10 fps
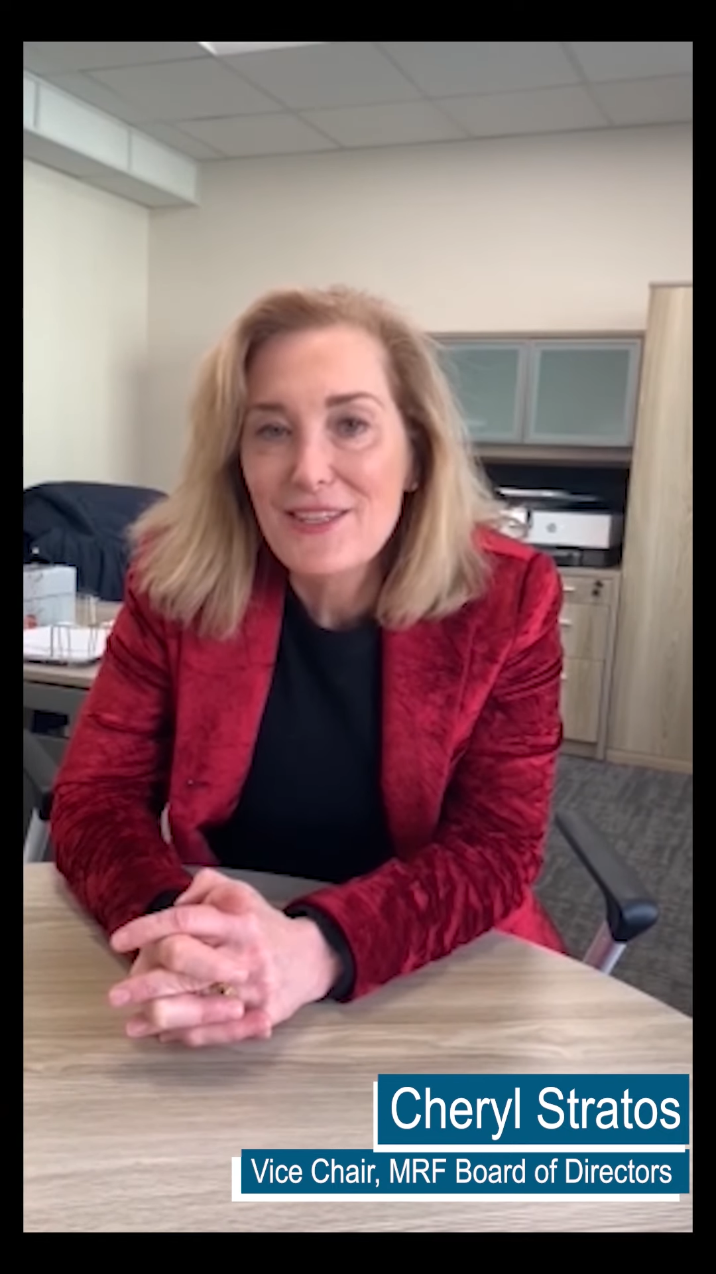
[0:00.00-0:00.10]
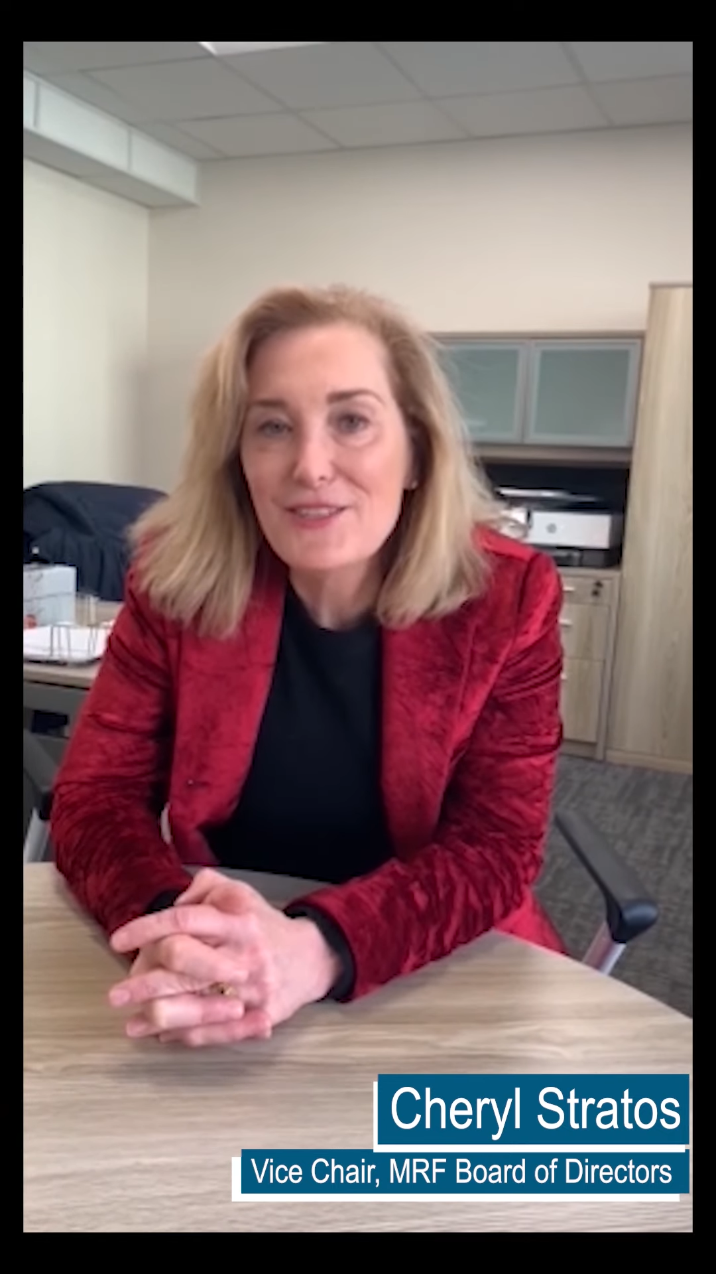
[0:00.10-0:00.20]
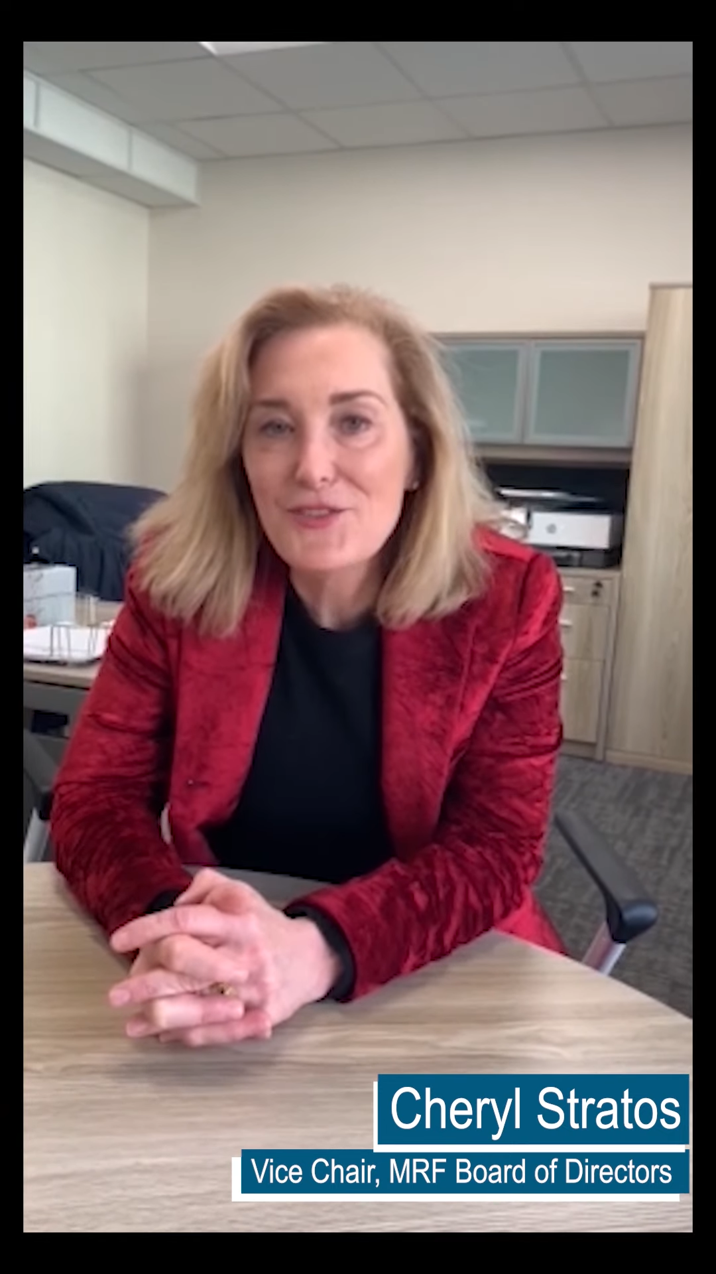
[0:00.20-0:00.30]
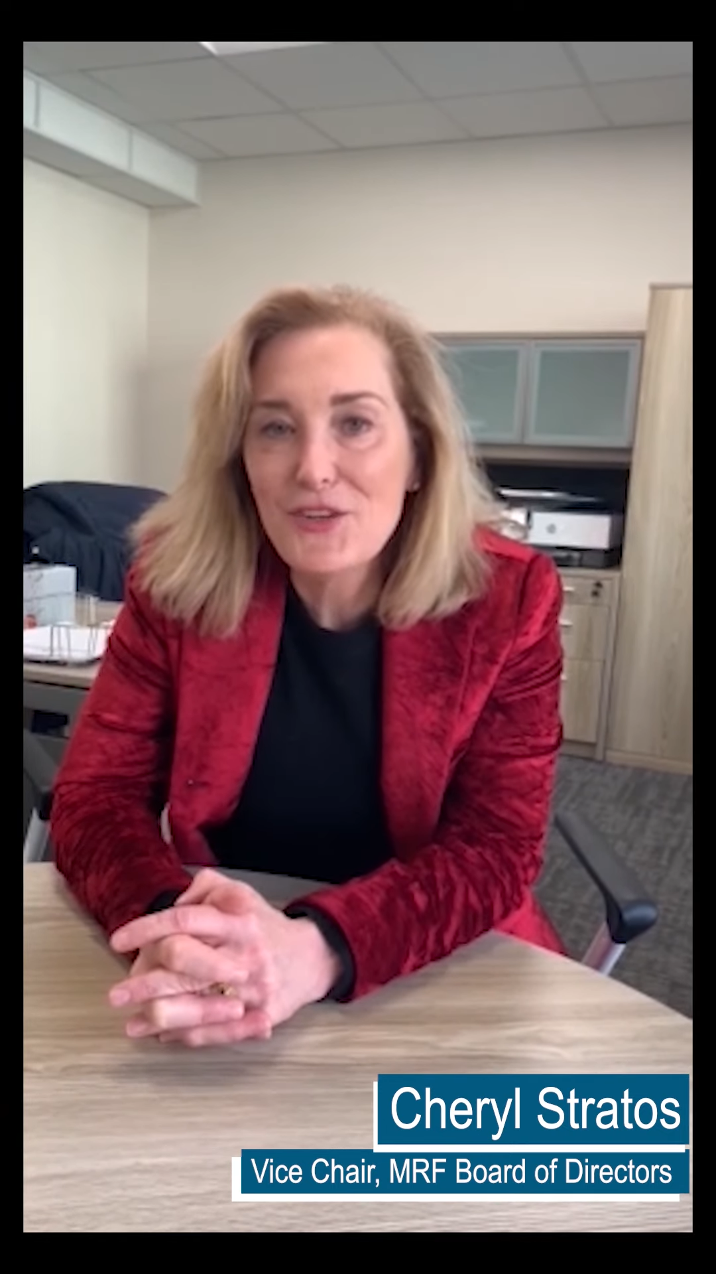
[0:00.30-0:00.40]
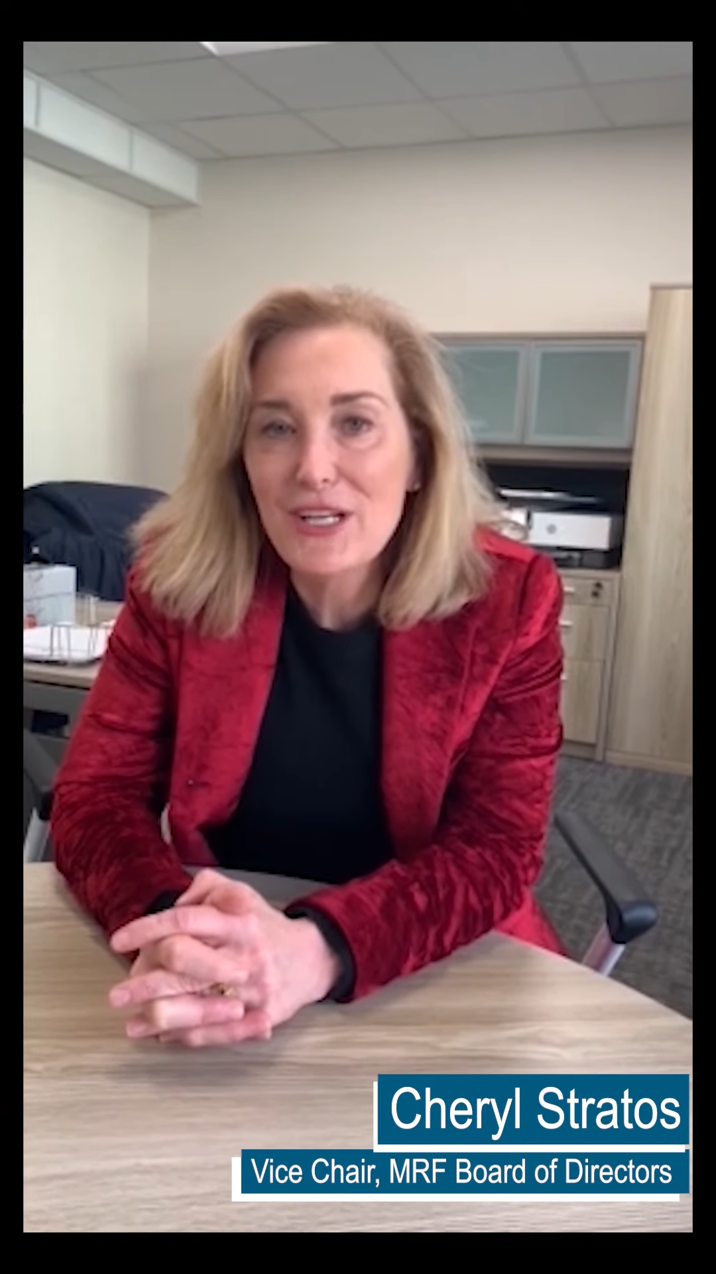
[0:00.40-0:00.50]

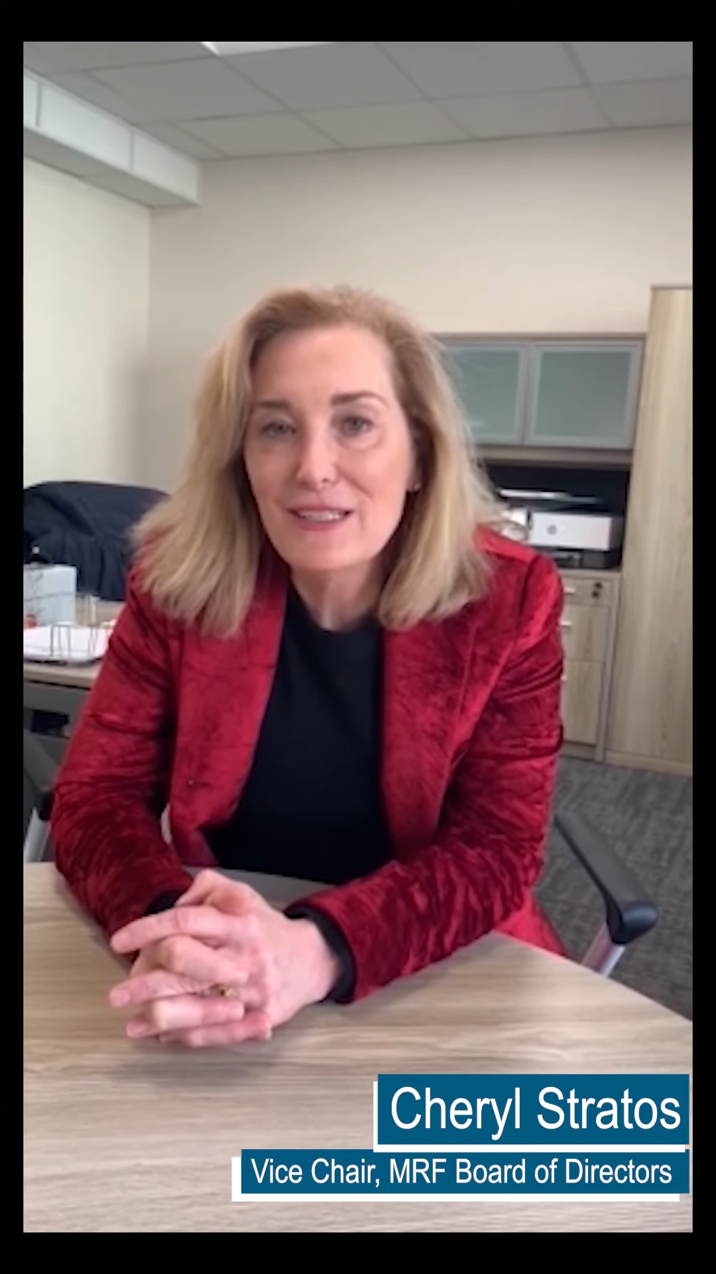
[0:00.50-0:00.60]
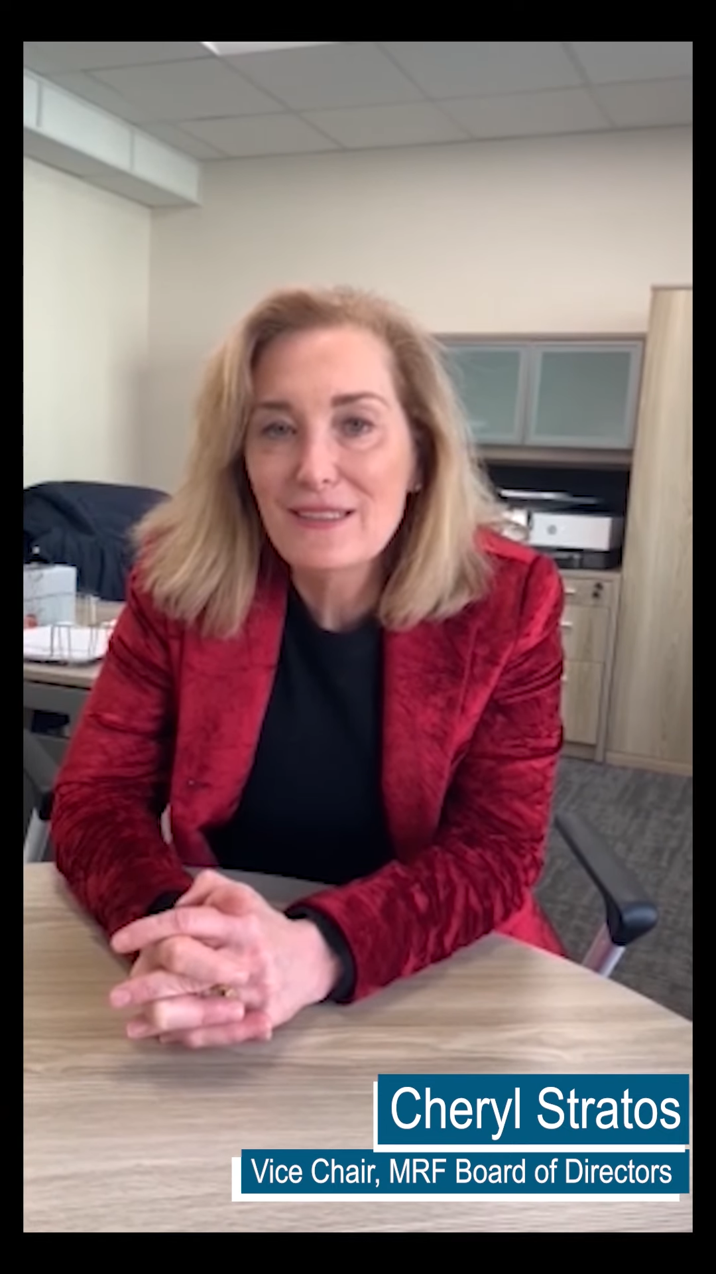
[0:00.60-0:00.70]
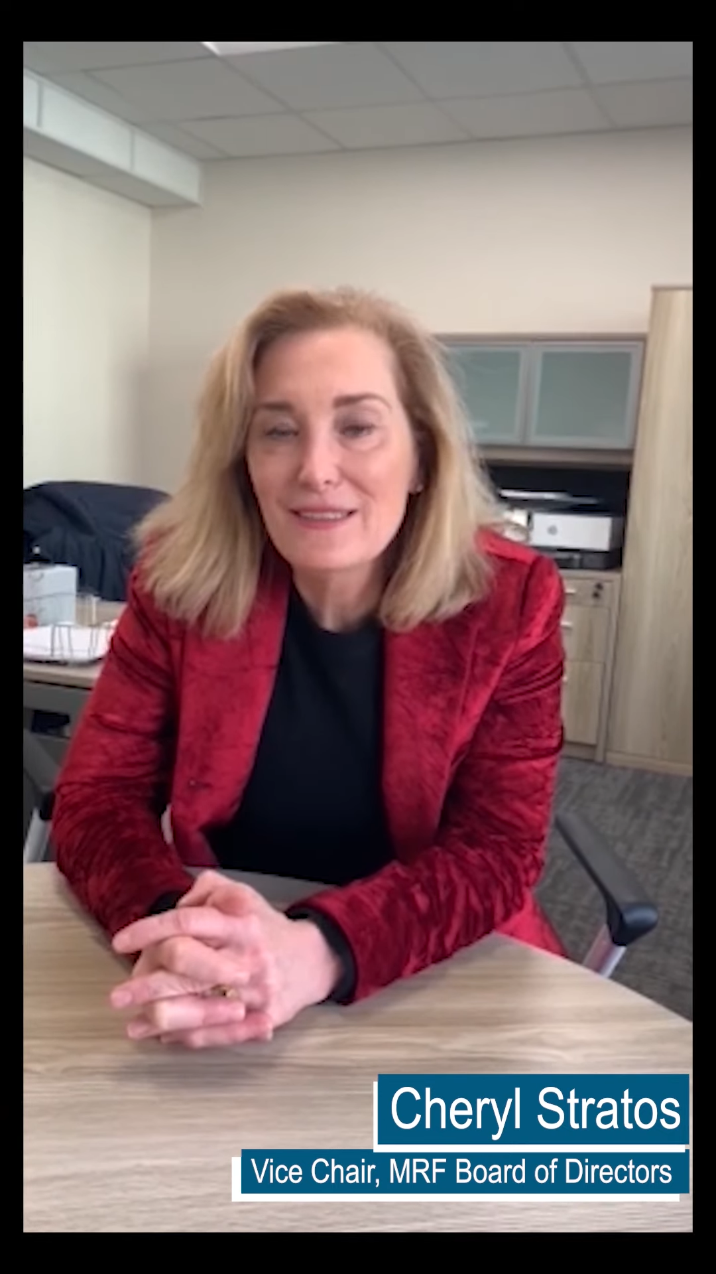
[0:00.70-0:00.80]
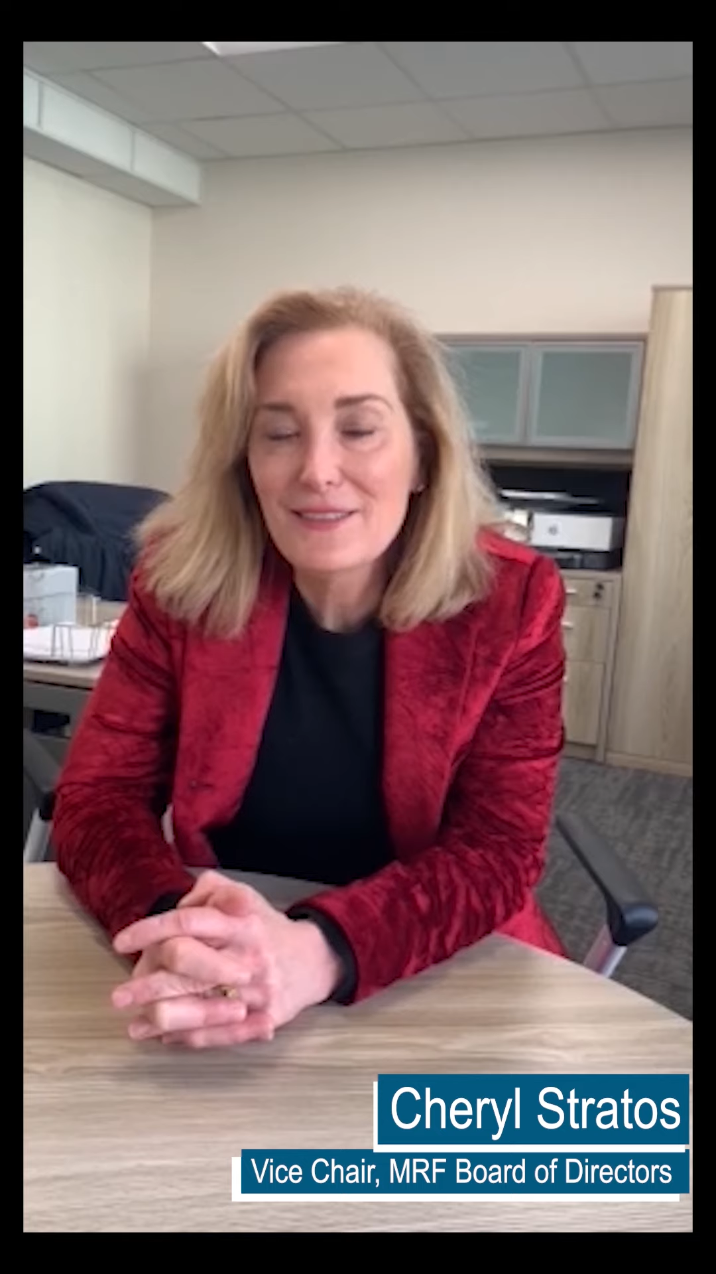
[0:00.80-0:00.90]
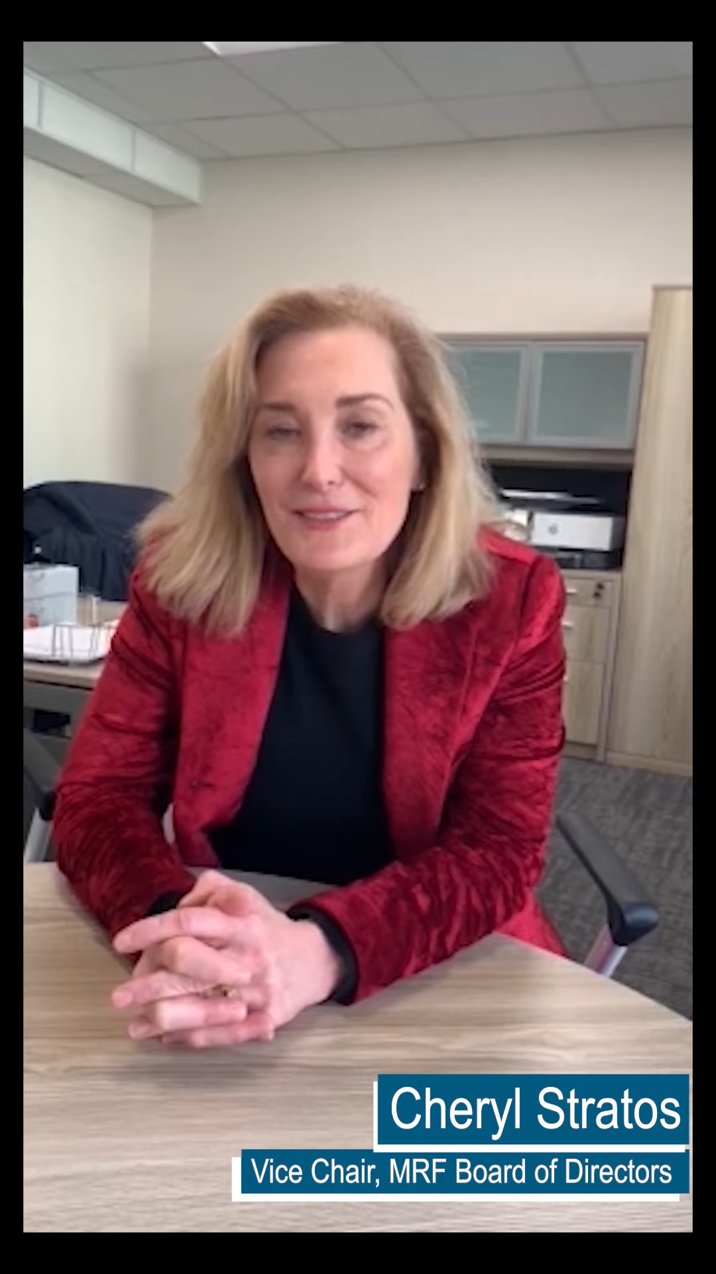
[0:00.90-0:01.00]
This drug